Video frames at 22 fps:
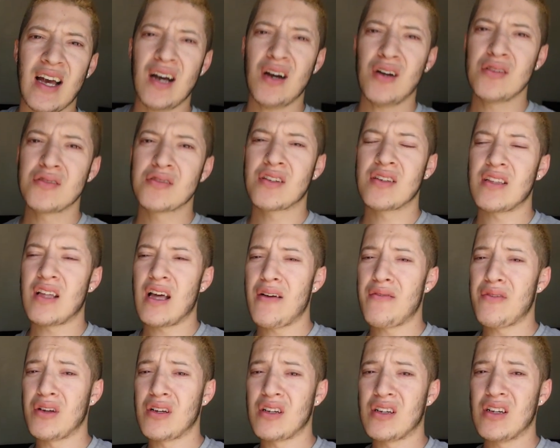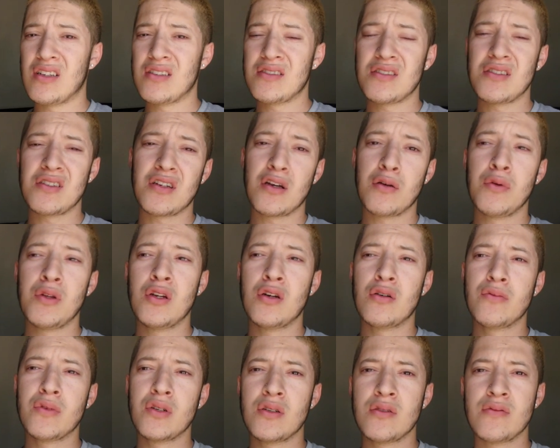the house because I have a cousin
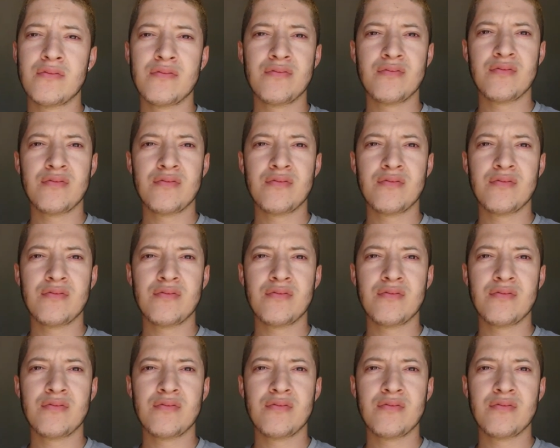coming over.